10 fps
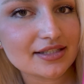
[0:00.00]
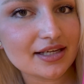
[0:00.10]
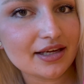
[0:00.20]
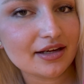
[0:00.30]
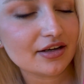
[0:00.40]
see
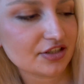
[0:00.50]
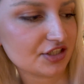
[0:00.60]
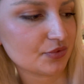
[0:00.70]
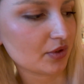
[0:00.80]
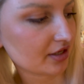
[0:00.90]
here,
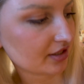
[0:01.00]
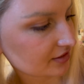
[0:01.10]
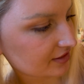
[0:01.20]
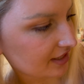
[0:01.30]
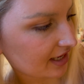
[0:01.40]
she's wearing a
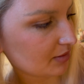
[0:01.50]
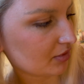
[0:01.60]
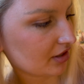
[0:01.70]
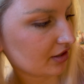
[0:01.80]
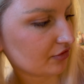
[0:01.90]
side
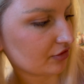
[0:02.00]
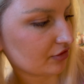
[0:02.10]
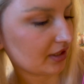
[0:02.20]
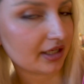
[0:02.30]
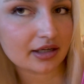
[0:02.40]
part from
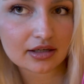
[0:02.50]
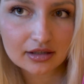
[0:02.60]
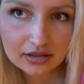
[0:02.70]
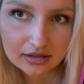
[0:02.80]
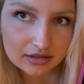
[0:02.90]
like
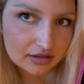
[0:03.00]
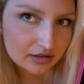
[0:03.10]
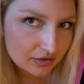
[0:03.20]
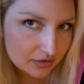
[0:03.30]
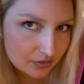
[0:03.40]

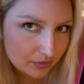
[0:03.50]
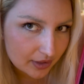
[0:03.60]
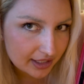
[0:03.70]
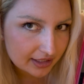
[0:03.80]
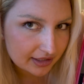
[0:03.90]

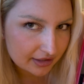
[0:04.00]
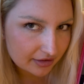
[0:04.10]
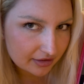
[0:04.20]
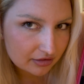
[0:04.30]
right here,